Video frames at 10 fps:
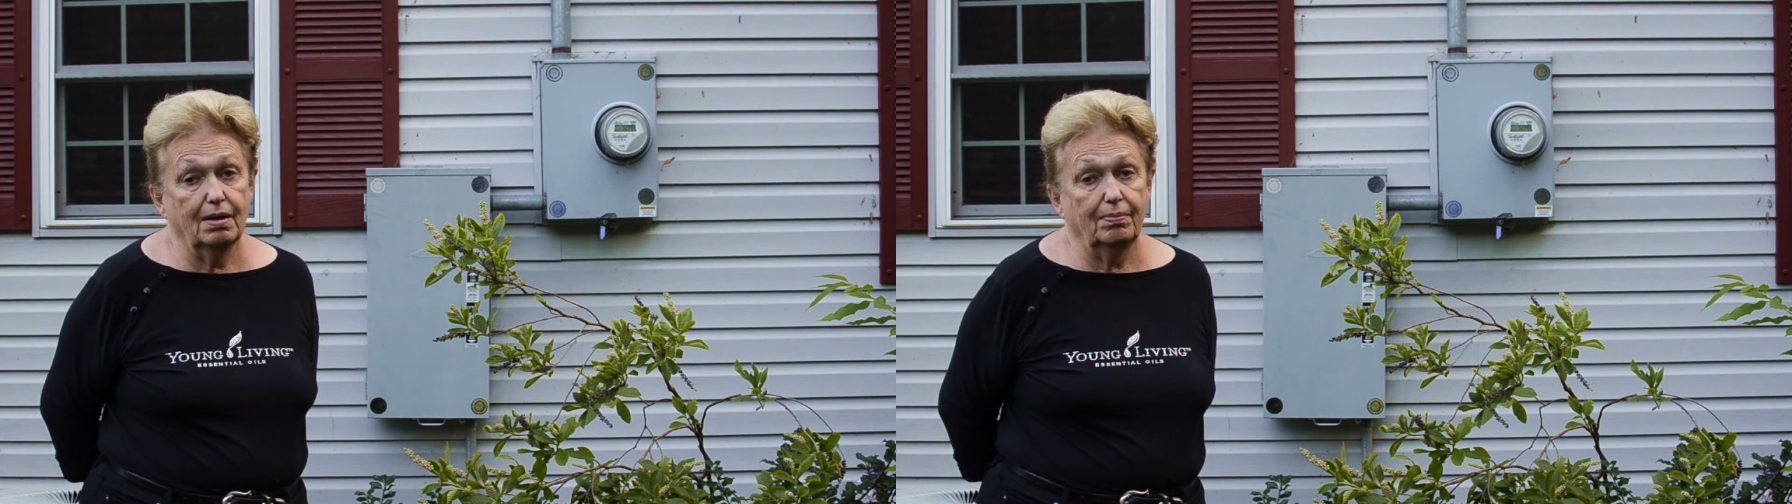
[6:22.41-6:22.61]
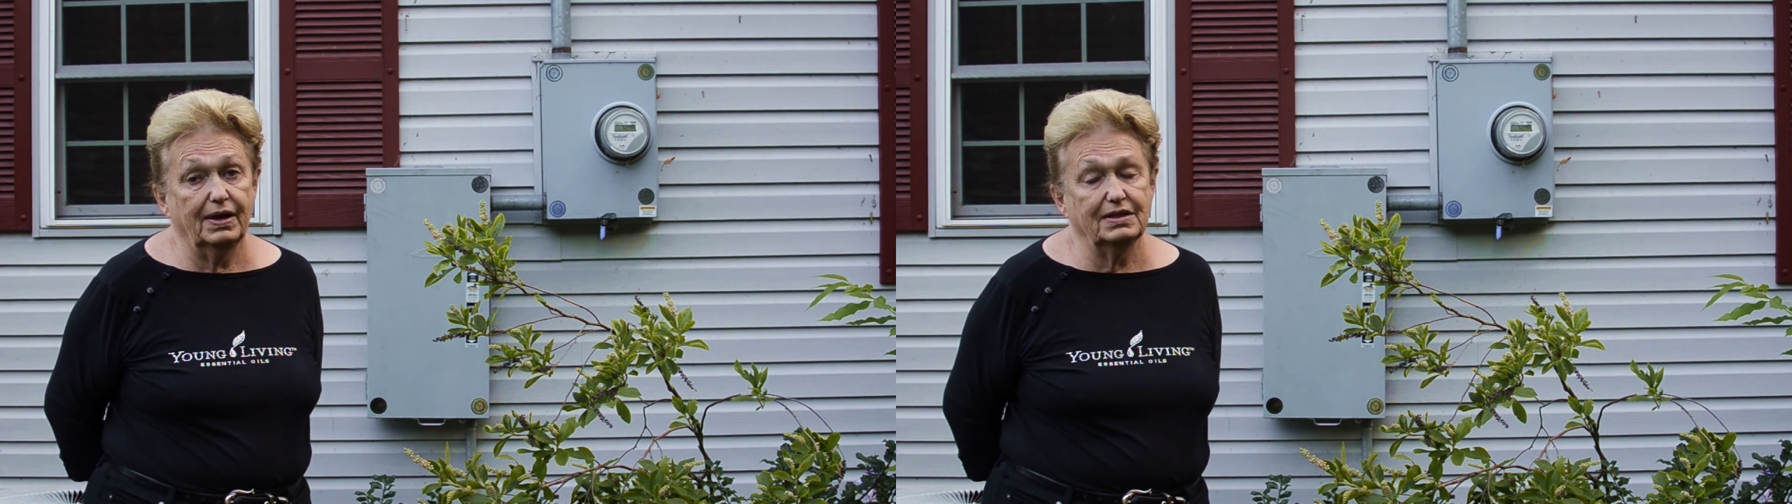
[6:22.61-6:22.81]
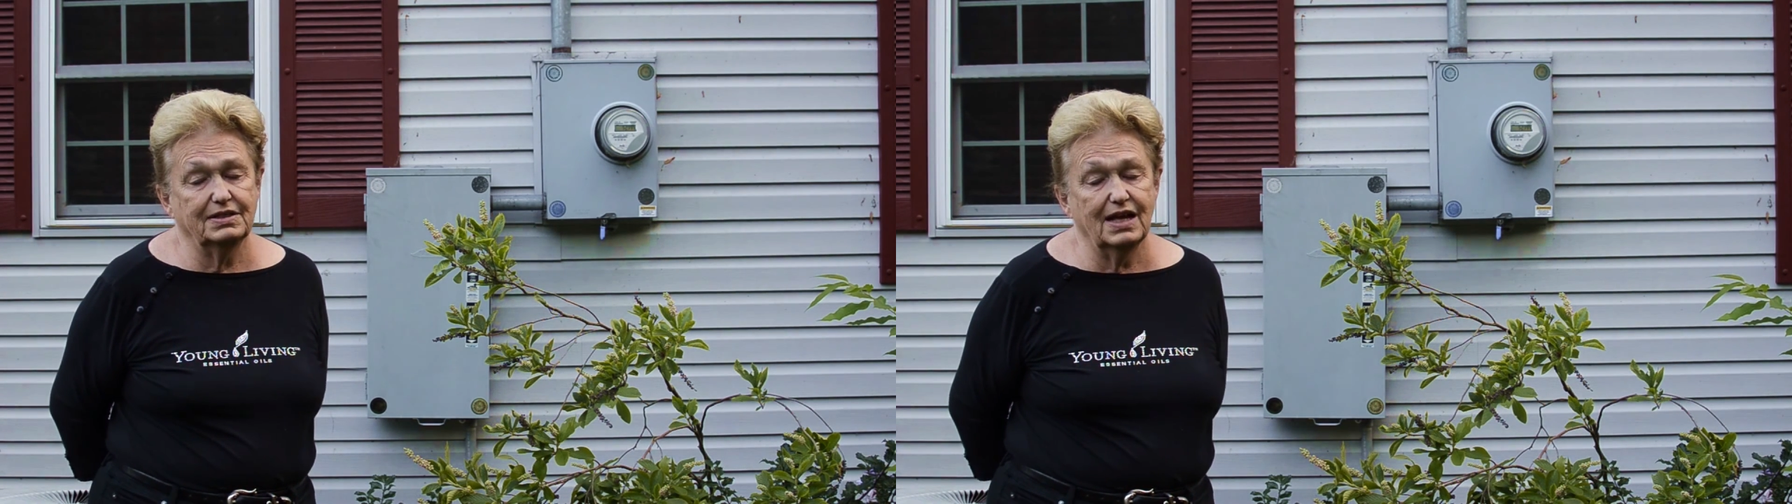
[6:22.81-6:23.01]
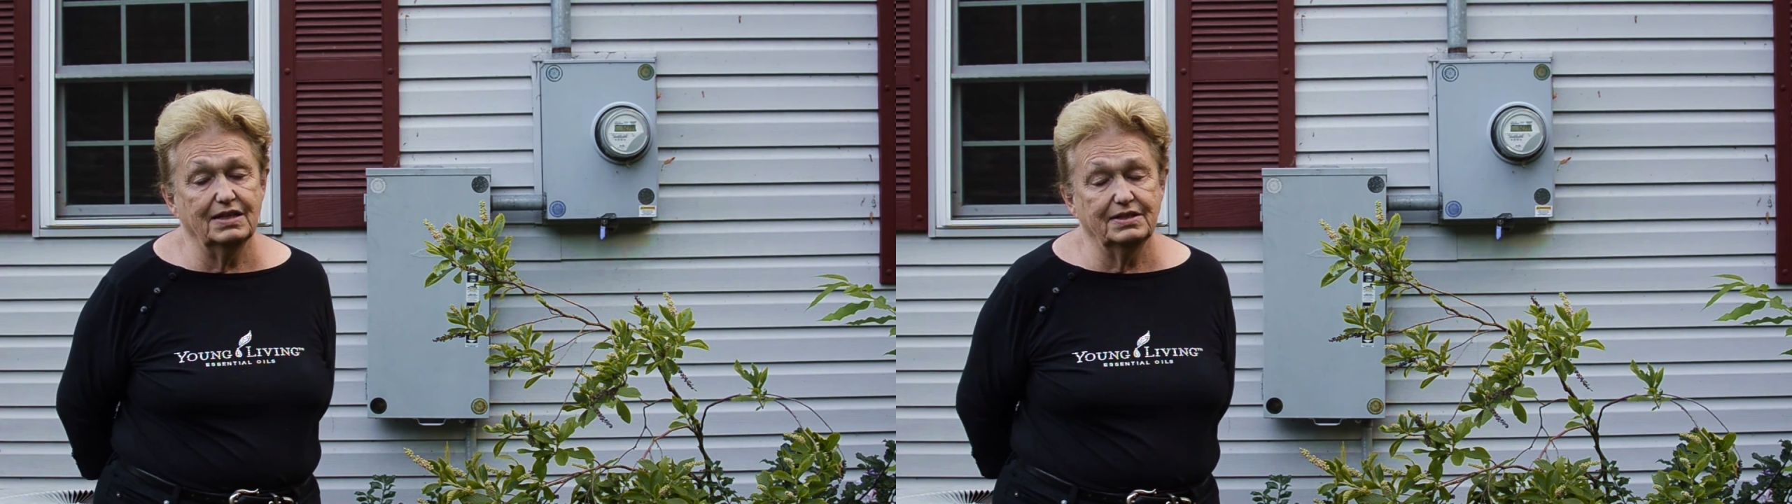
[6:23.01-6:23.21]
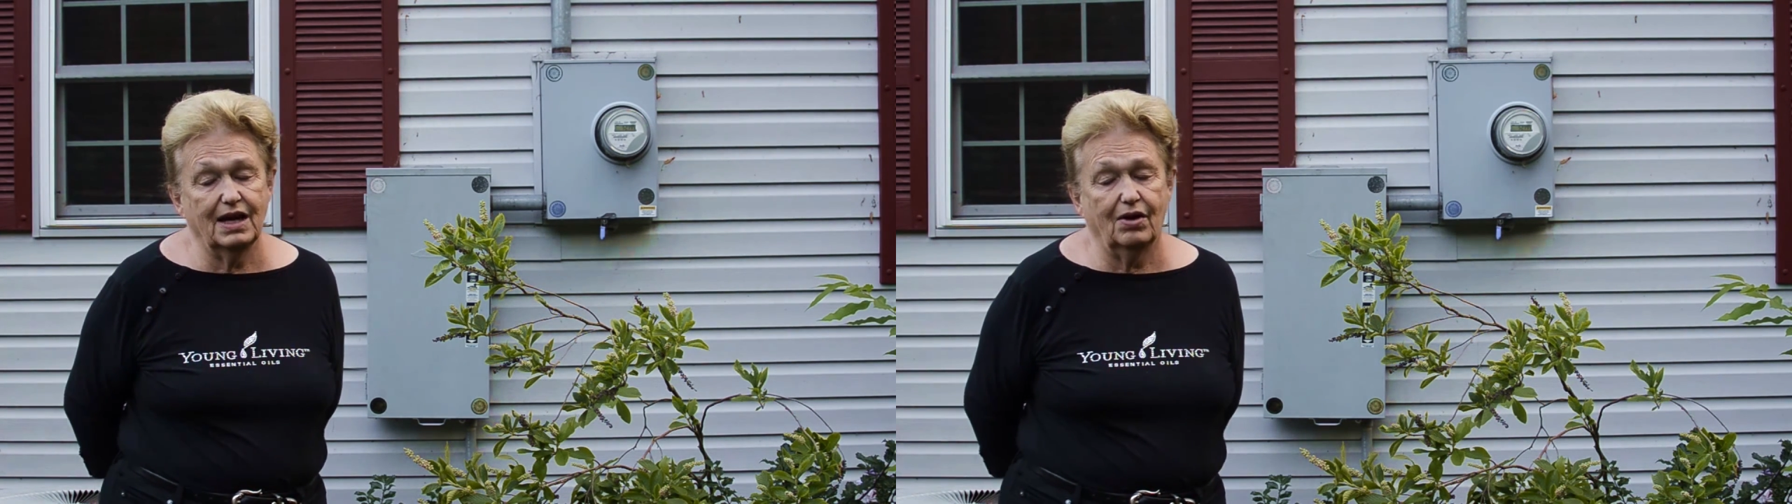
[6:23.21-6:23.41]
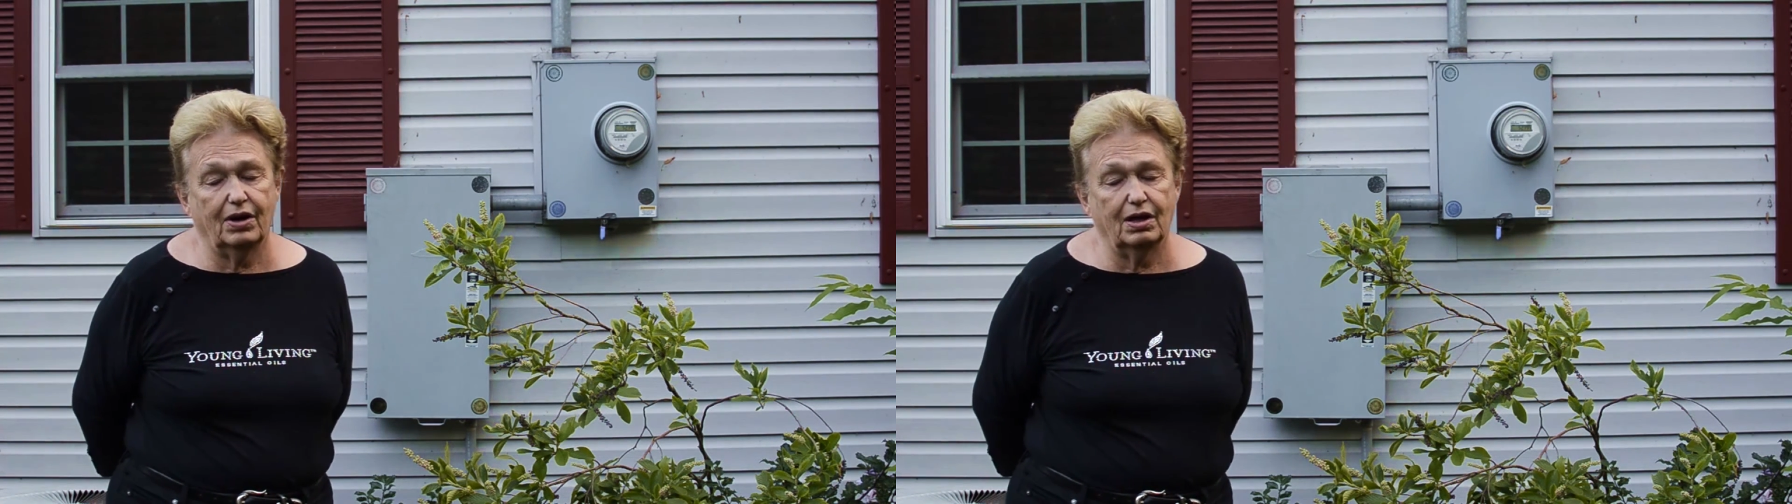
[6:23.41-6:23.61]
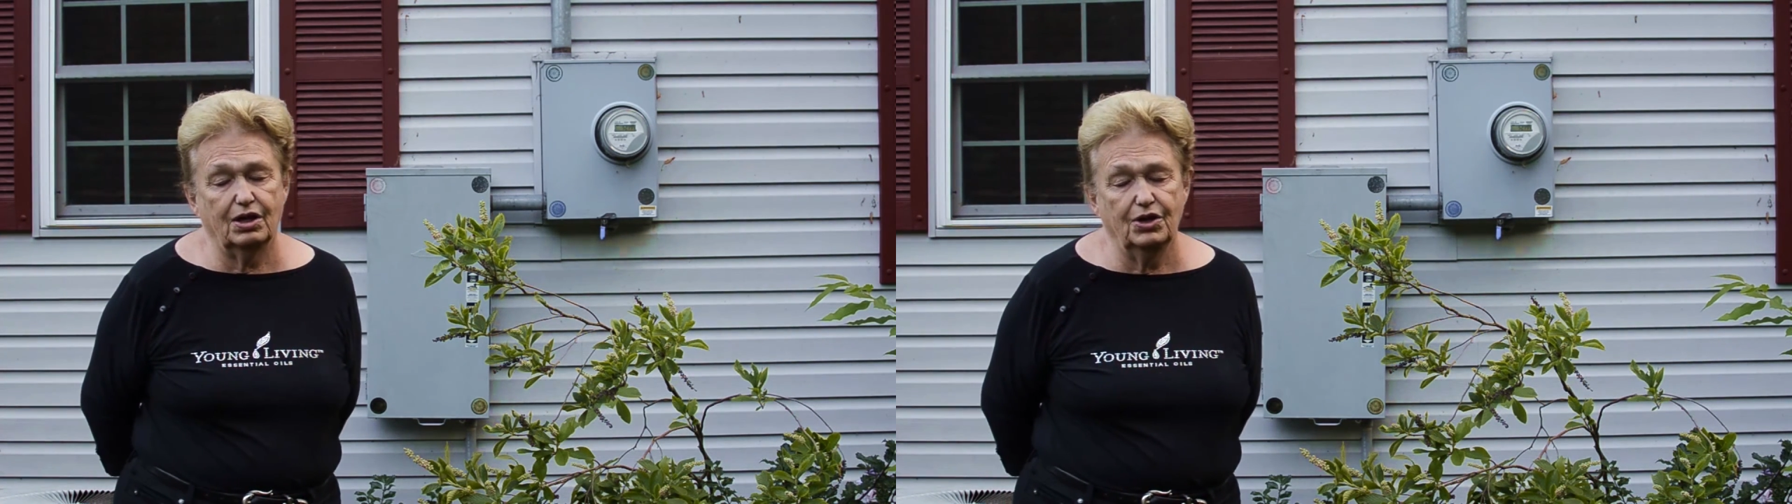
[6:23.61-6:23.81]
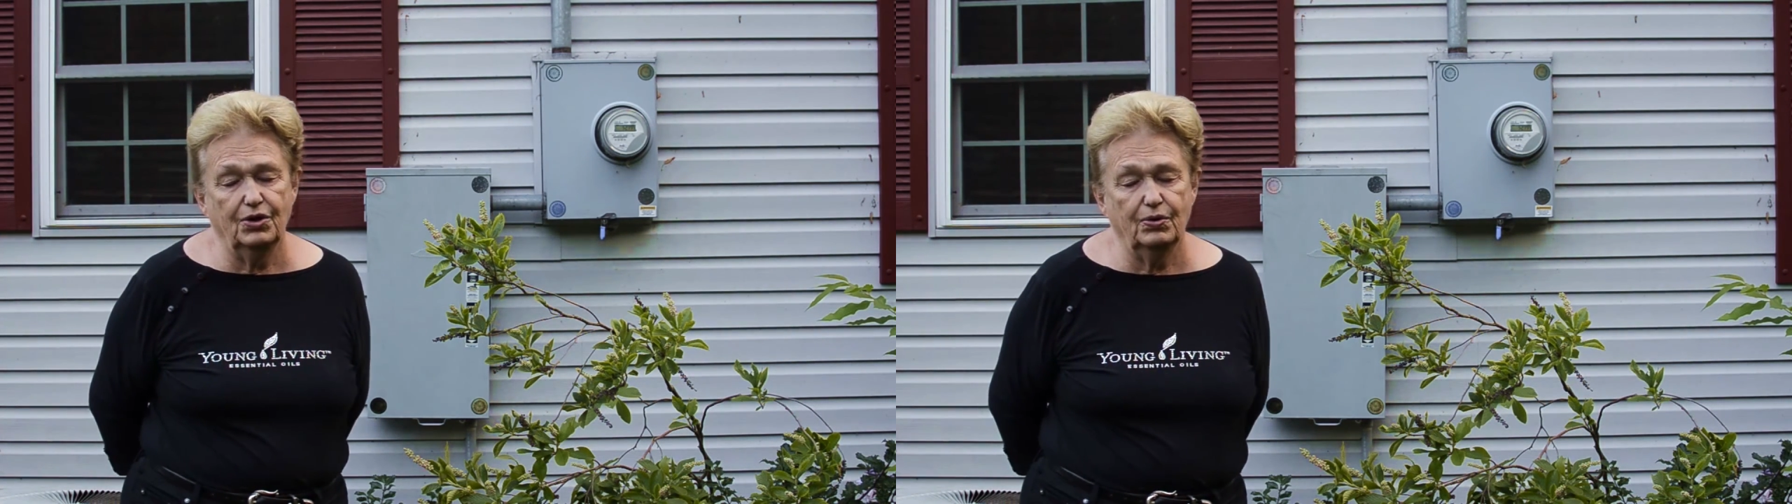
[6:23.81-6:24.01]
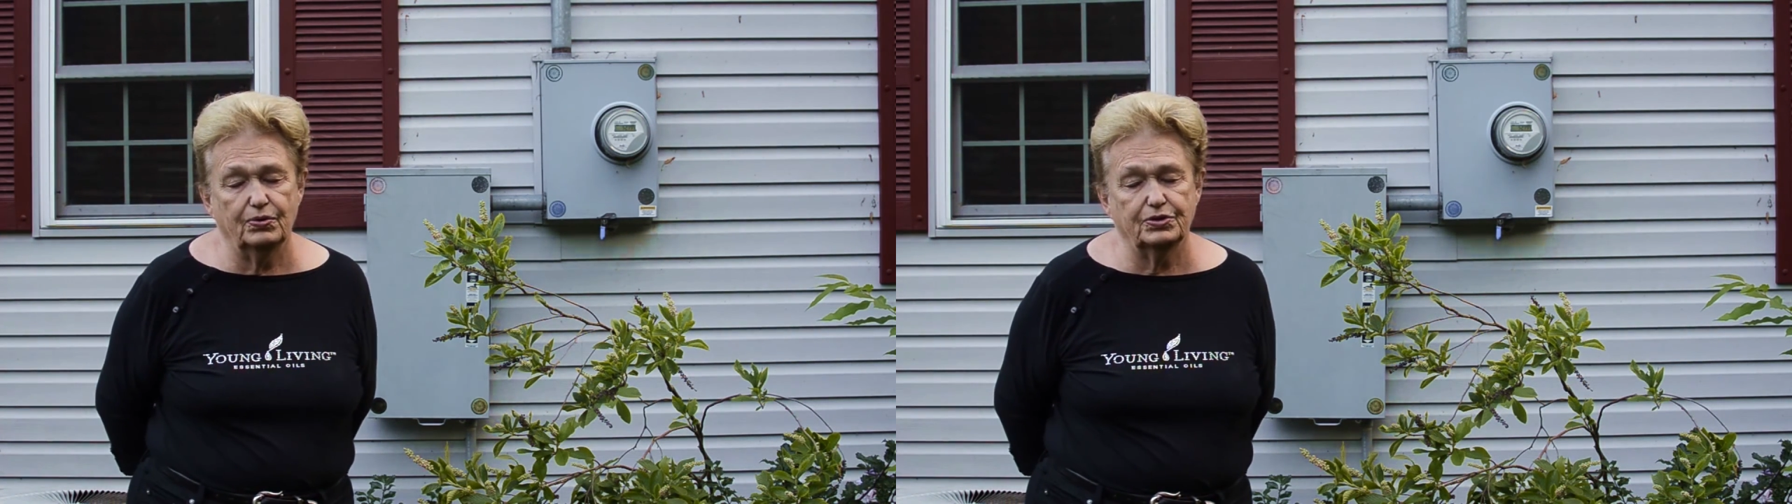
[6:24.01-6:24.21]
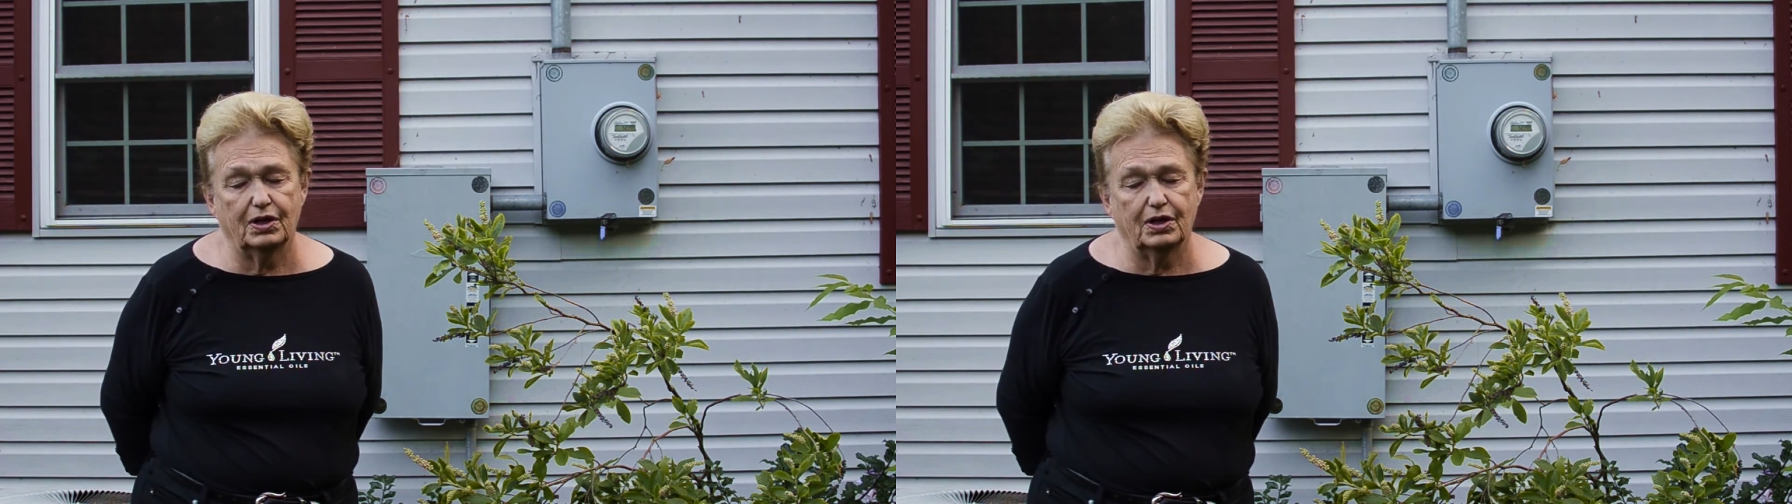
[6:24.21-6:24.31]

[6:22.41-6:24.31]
but it sends out a huge